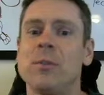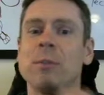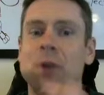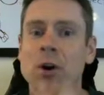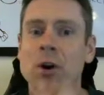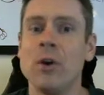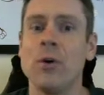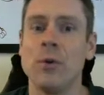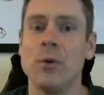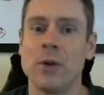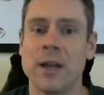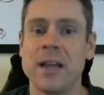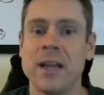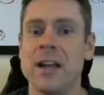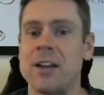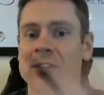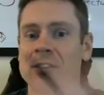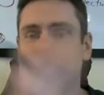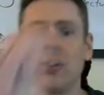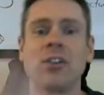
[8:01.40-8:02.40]
code in a
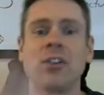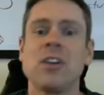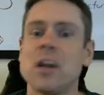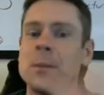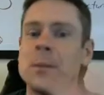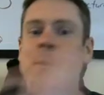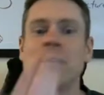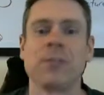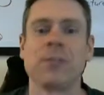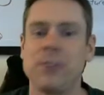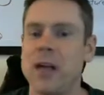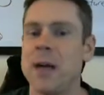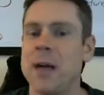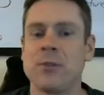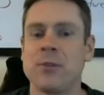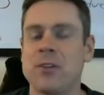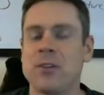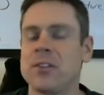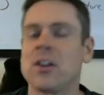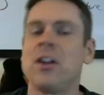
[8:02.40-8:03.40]
certain number of flops,
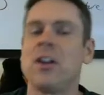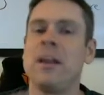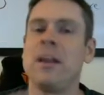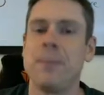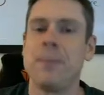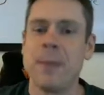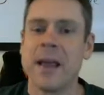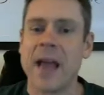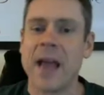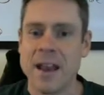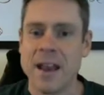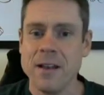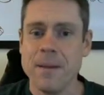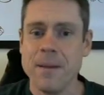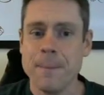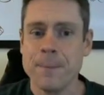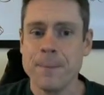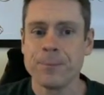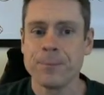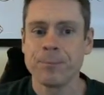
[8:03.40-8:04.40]
let's call it big N,
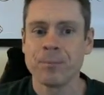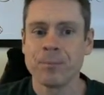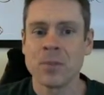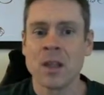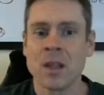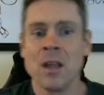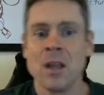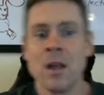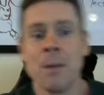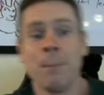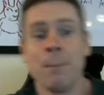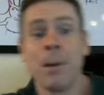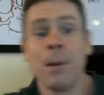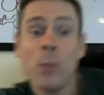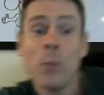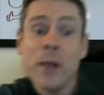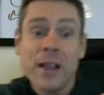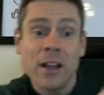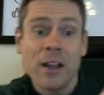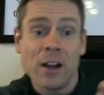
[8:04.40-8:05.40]
but
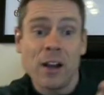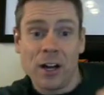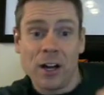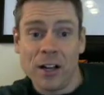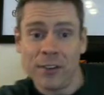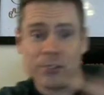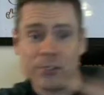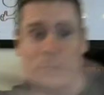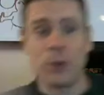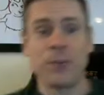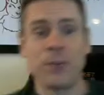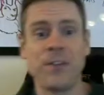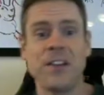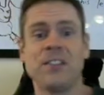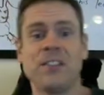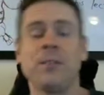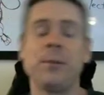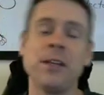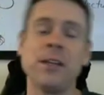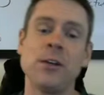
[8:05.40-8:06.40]
we could also
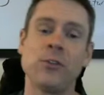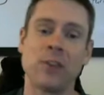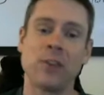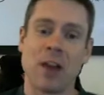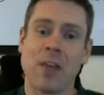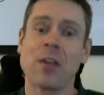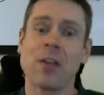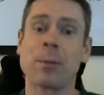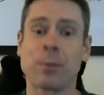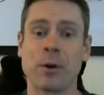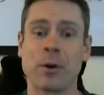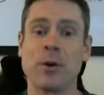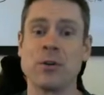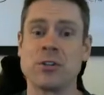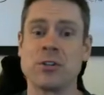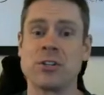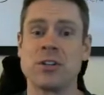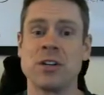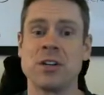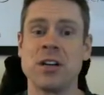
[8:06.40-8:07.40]
feasibly use another
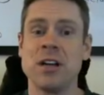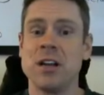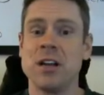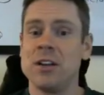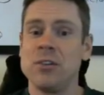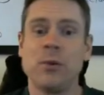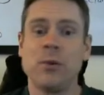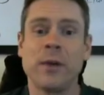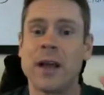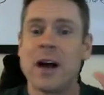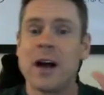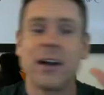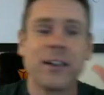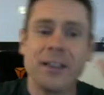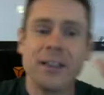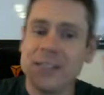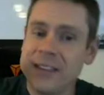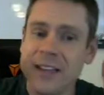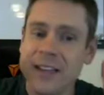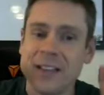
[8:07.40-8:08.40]
approach to
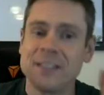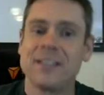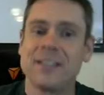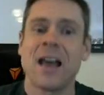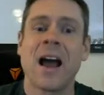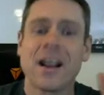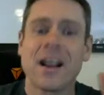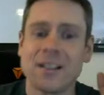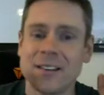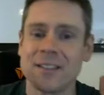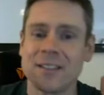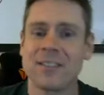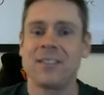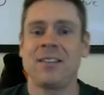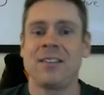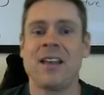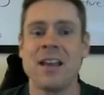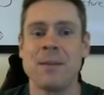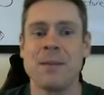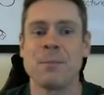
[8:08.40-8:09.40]
calculate the exact
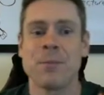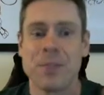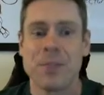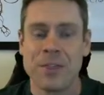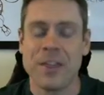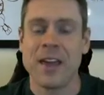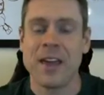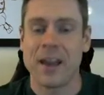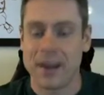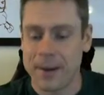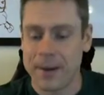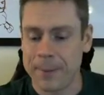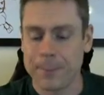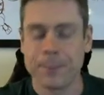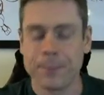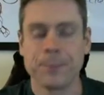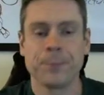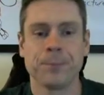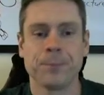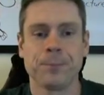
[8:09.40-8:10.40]
same thing
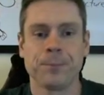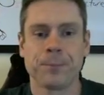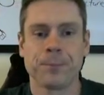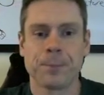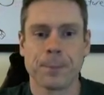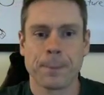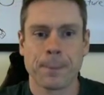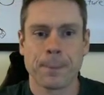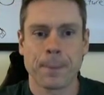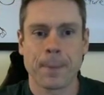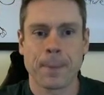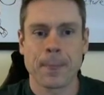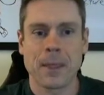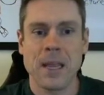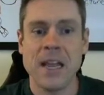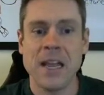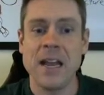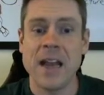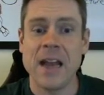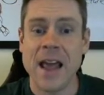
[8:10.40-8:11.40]

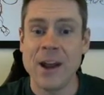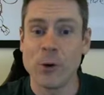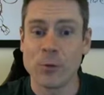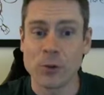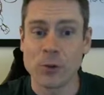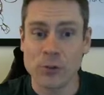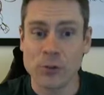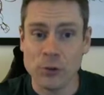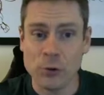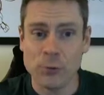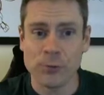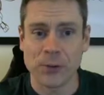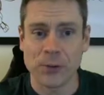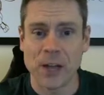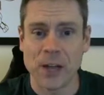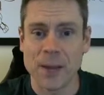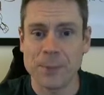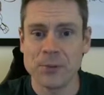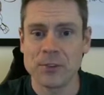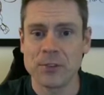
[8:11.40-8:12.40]
in N over 2
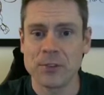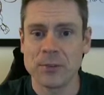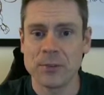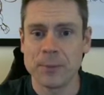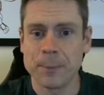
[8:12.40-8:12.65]
flops.